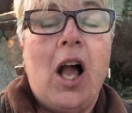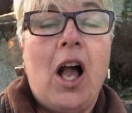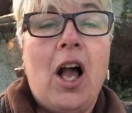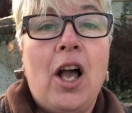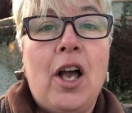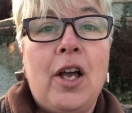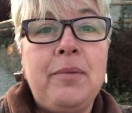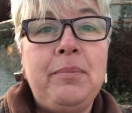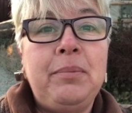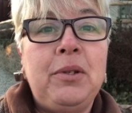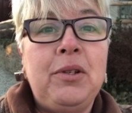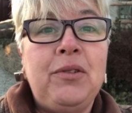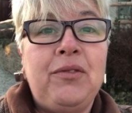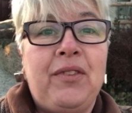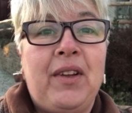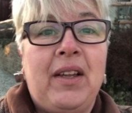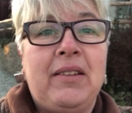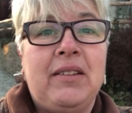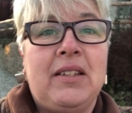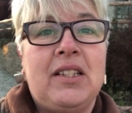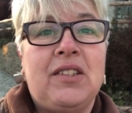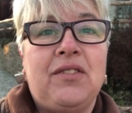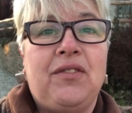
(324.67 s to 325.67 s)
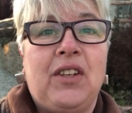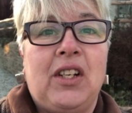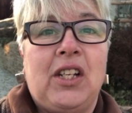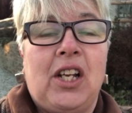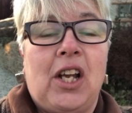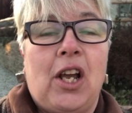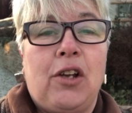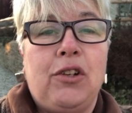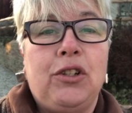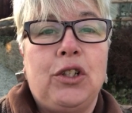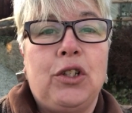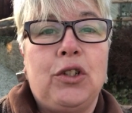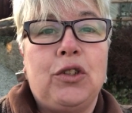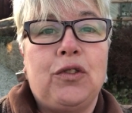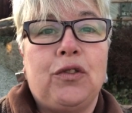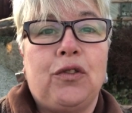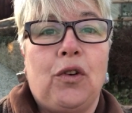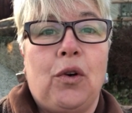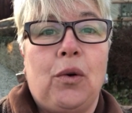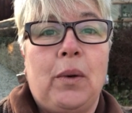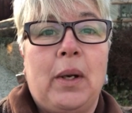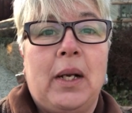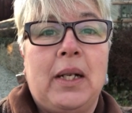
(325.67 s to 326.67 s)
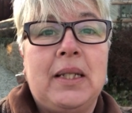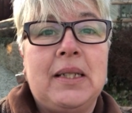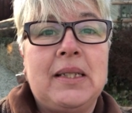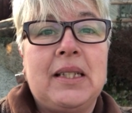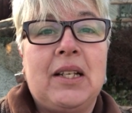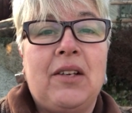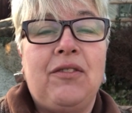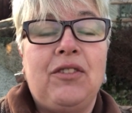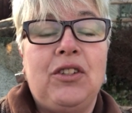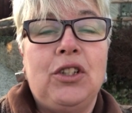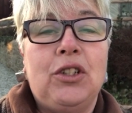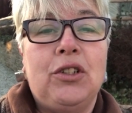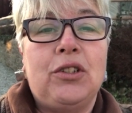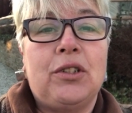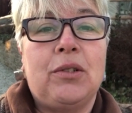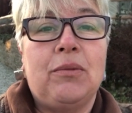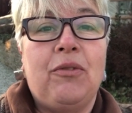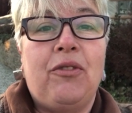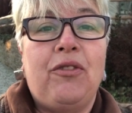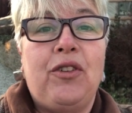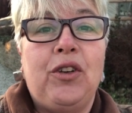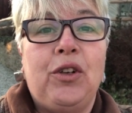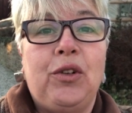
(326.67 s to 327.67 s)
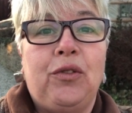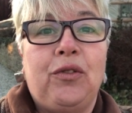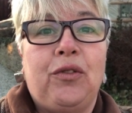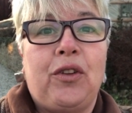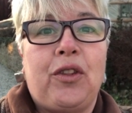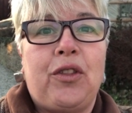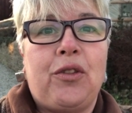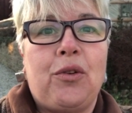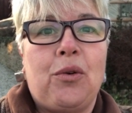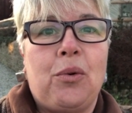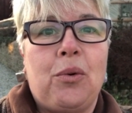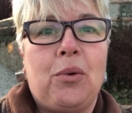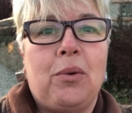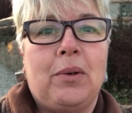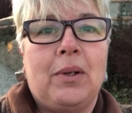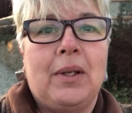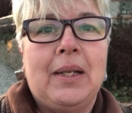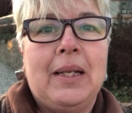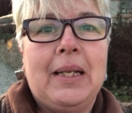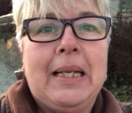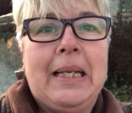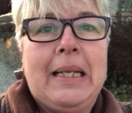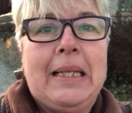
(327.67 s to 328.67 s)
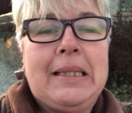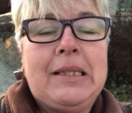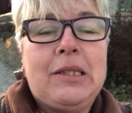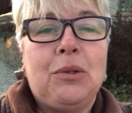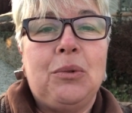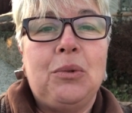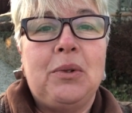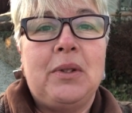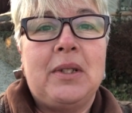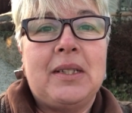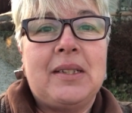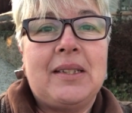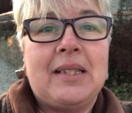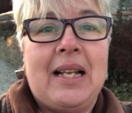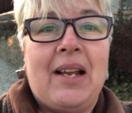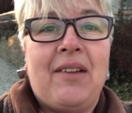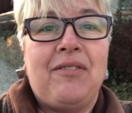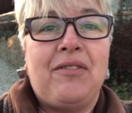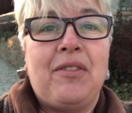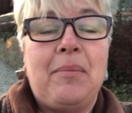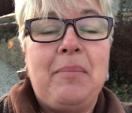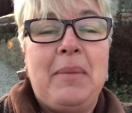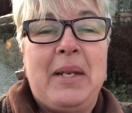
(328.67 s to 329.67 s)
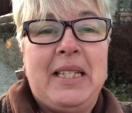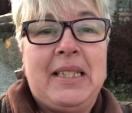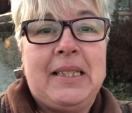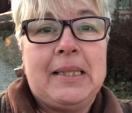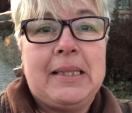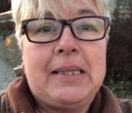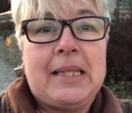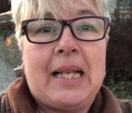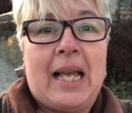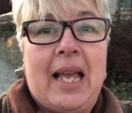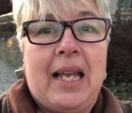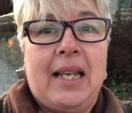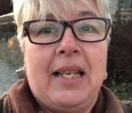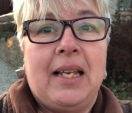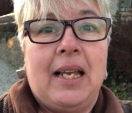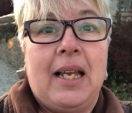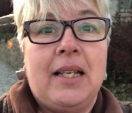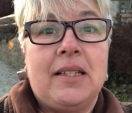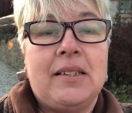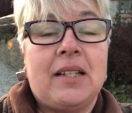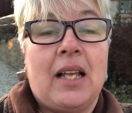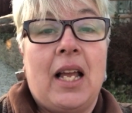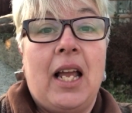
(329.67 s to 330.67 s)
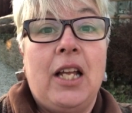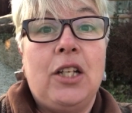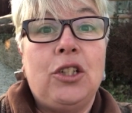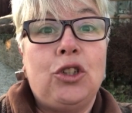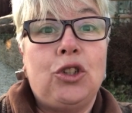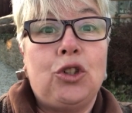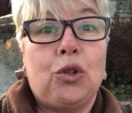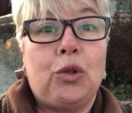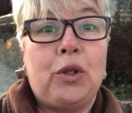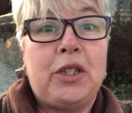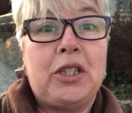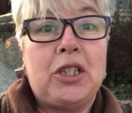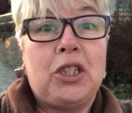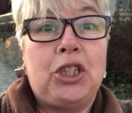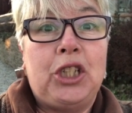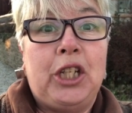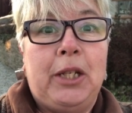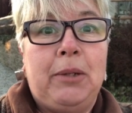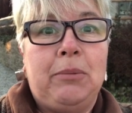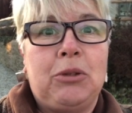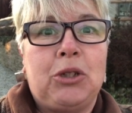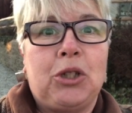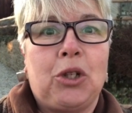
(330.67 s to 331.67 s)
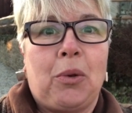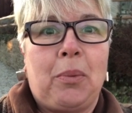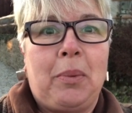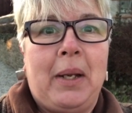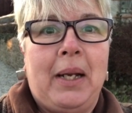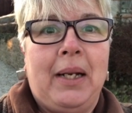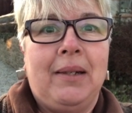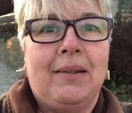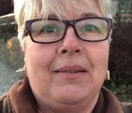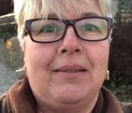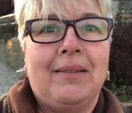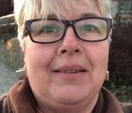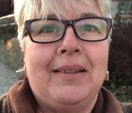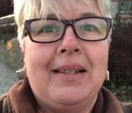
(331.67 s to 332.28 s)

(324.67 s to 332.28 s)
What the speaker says: I hope you found this video useful and it's given you some food for thought. So all there's left for me to say is enjoy the sheep shopping